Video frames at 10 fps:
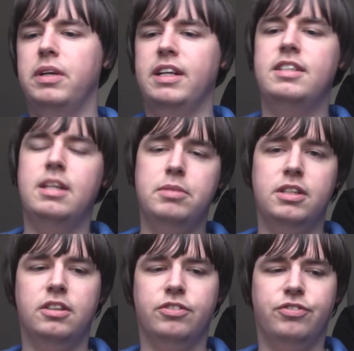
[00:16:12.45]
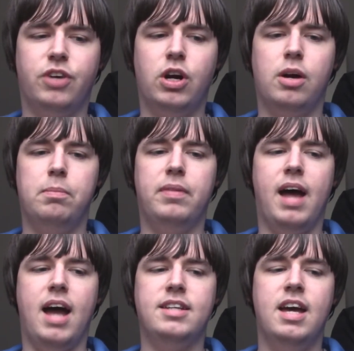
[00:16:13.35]
but it seems to confirm
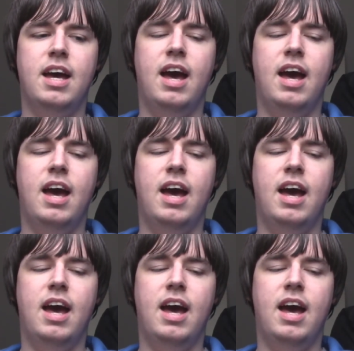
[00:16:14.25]
that